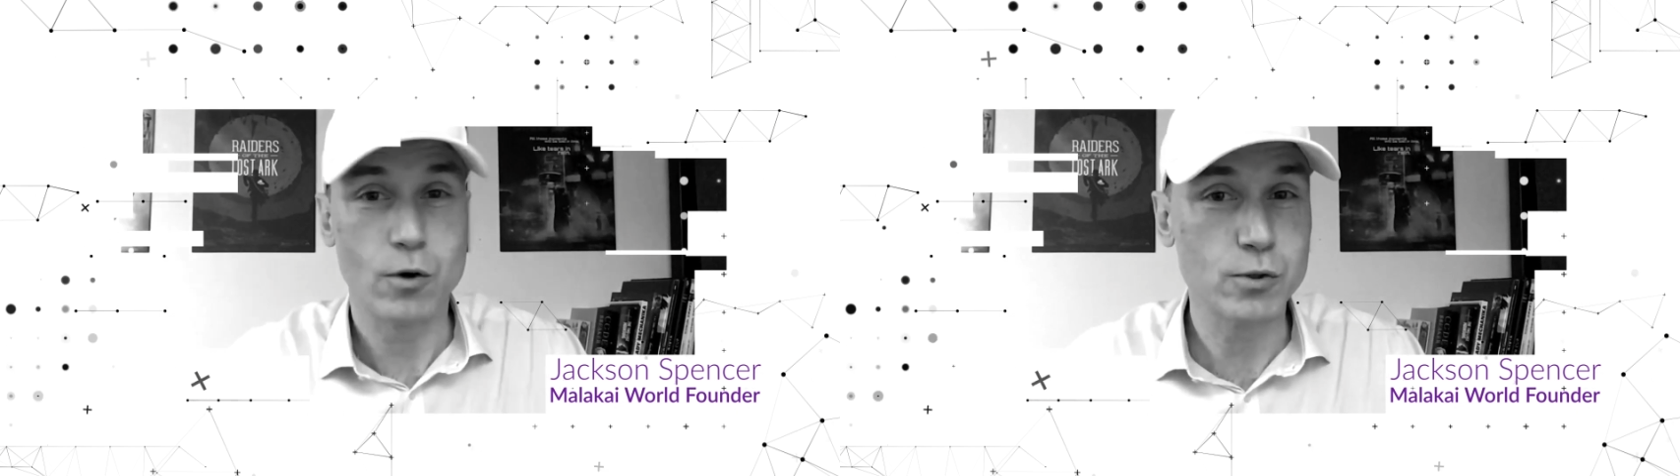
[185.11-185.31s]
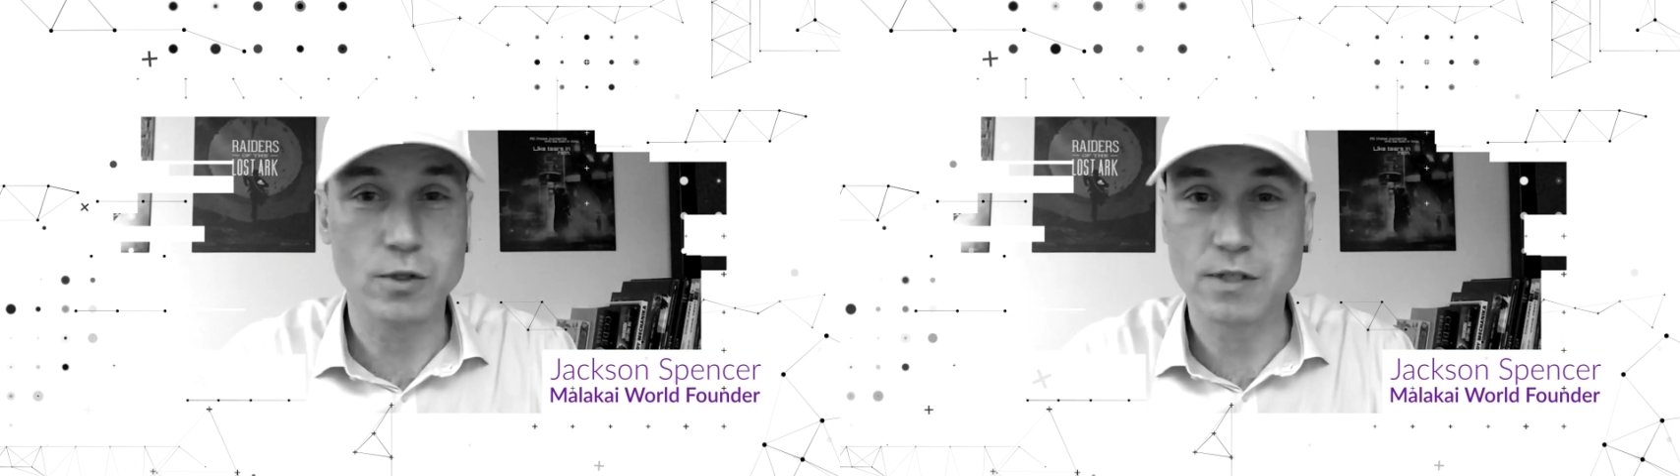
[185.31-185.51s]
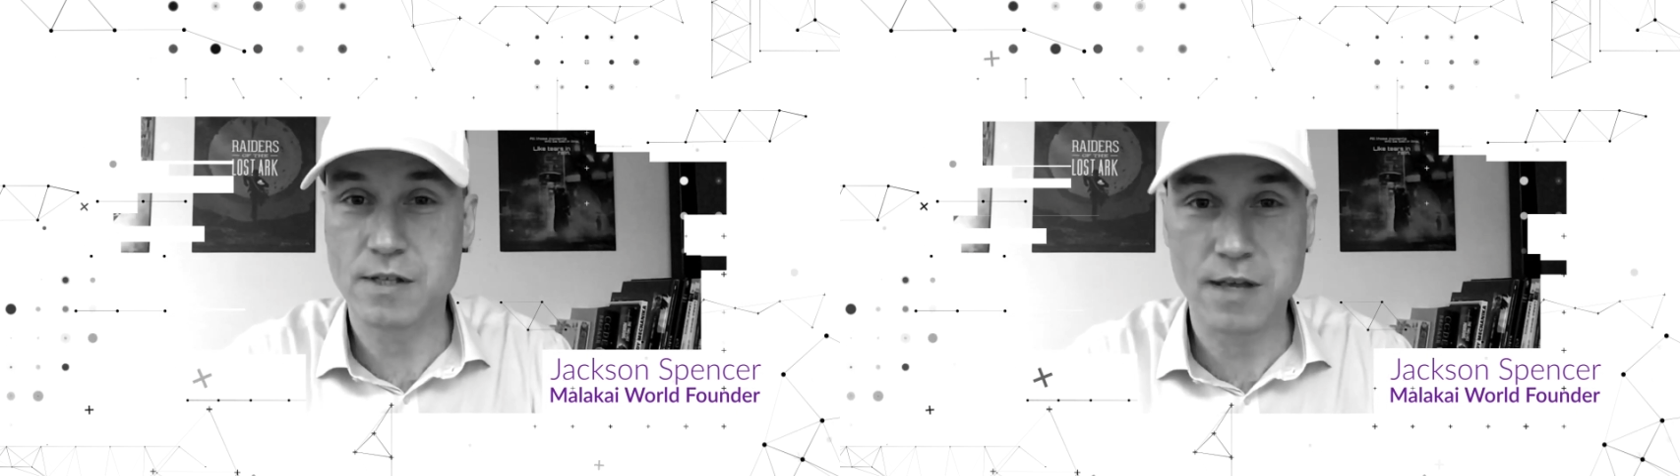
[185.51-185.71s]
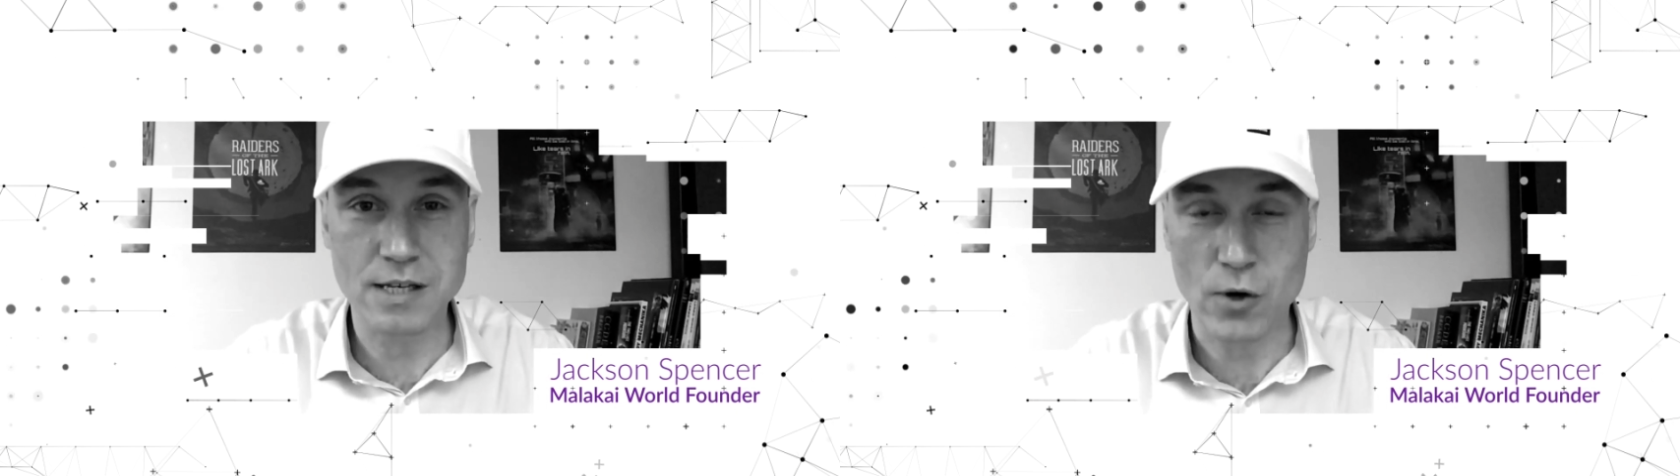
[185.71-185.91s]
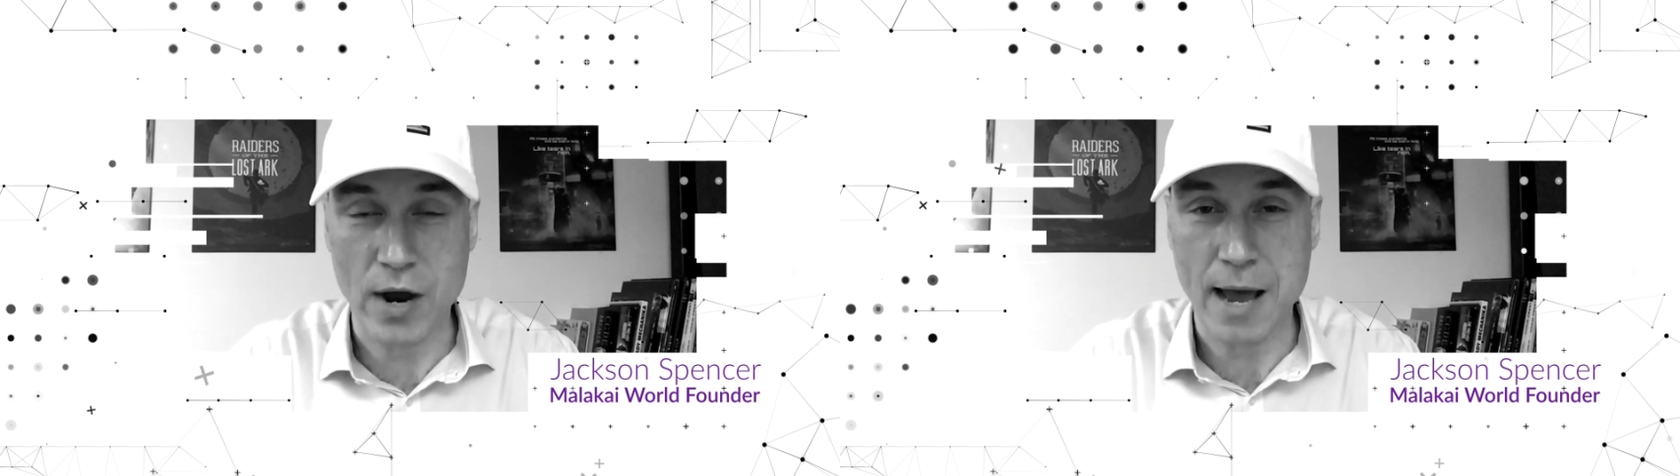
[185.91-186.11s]
All sorts of
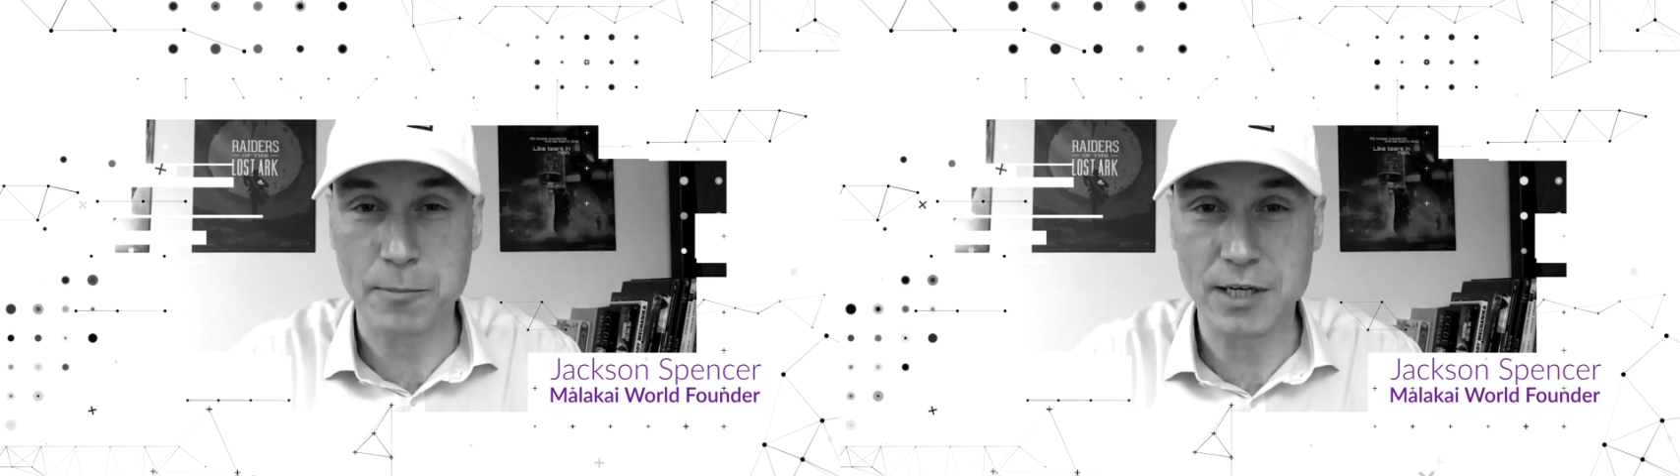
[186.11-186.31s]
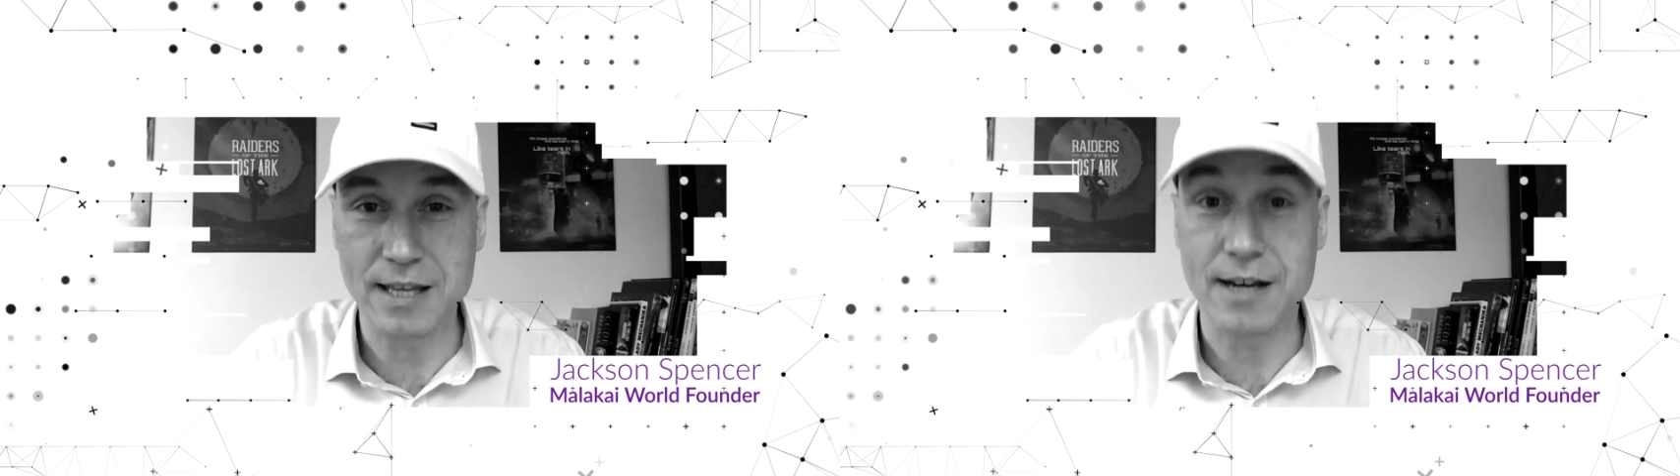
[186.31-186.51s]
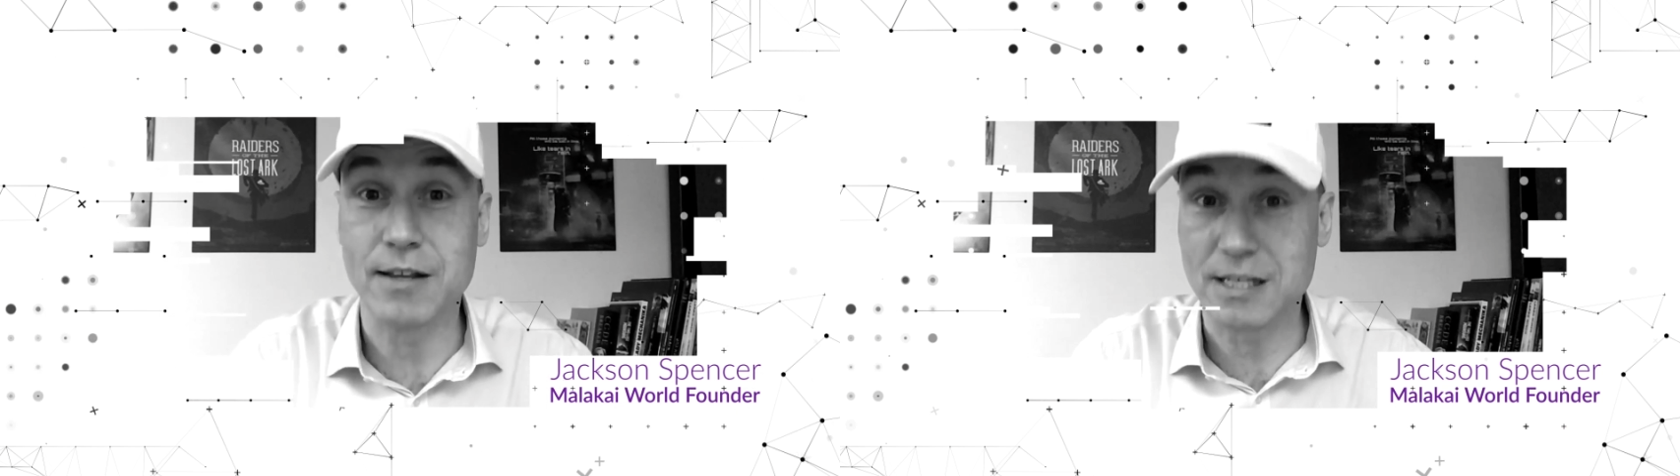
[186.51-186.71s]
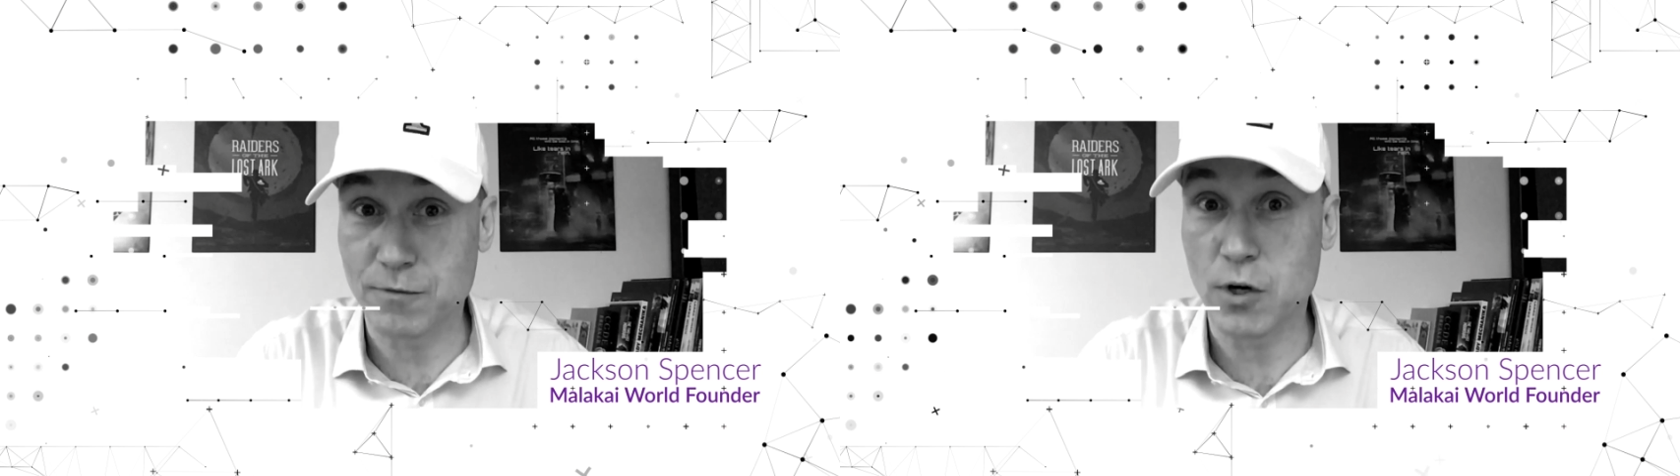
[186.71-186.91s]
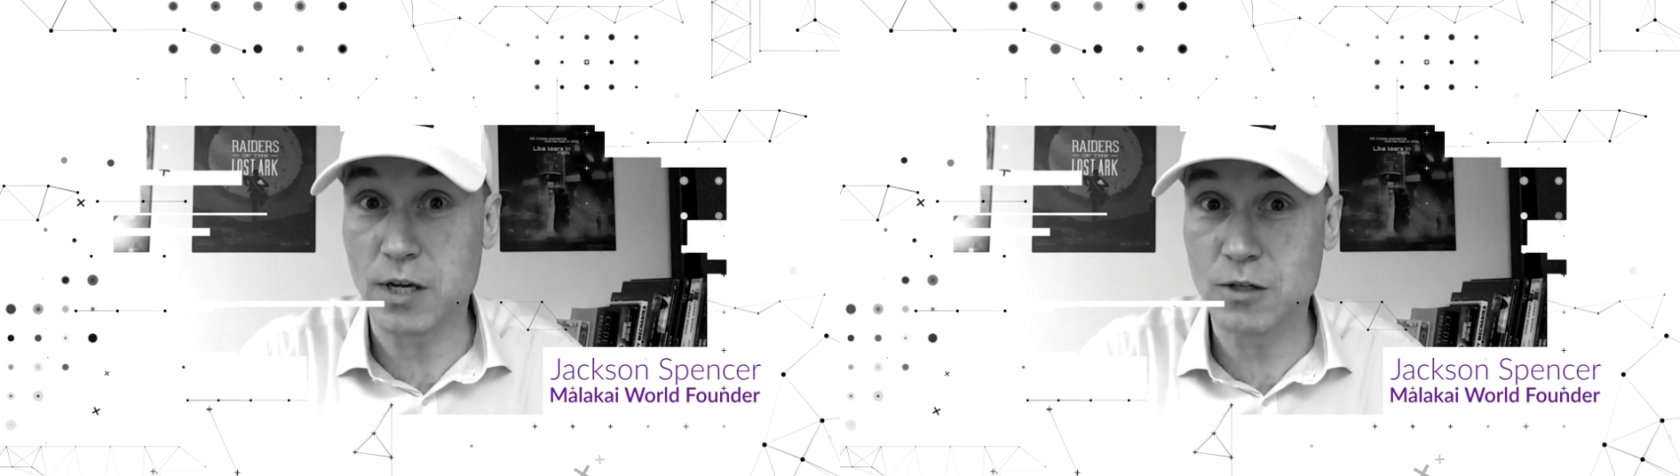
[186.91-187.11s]
things are happening there. That's
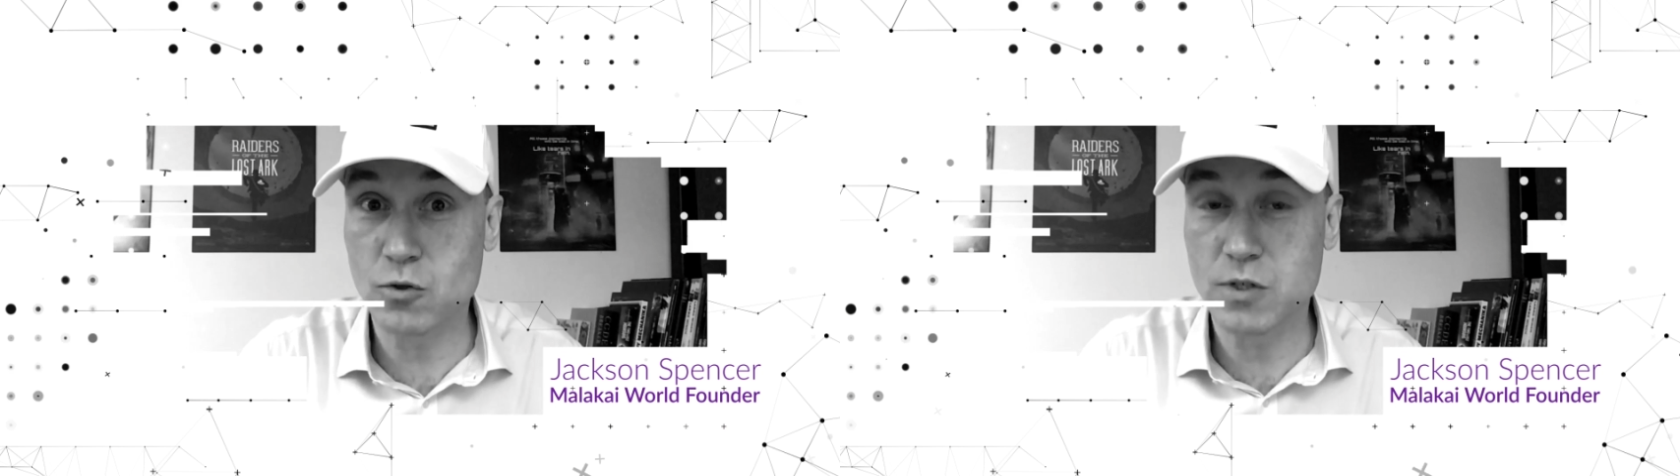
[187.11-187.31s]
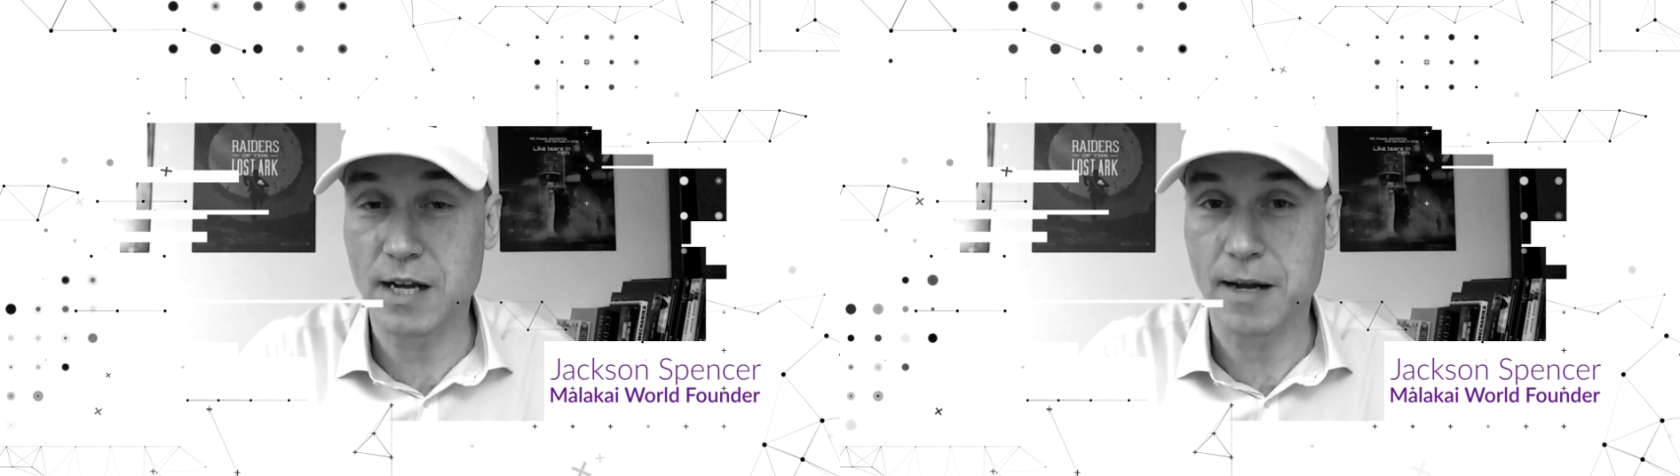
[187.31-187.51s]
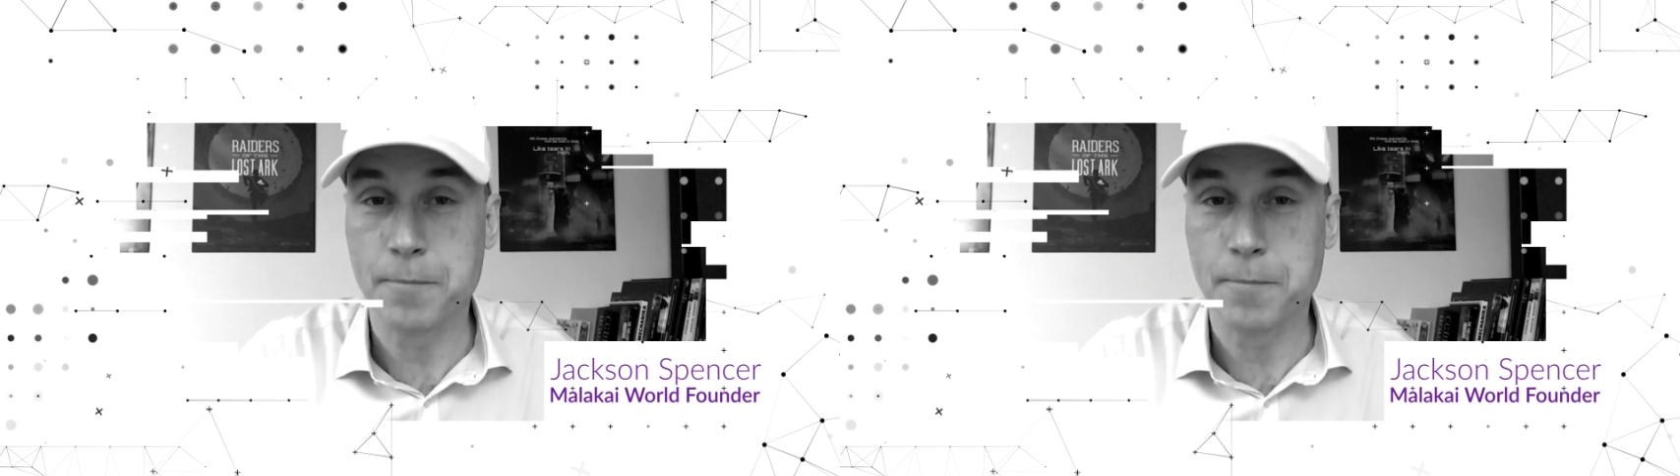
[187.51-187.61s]
very interesting.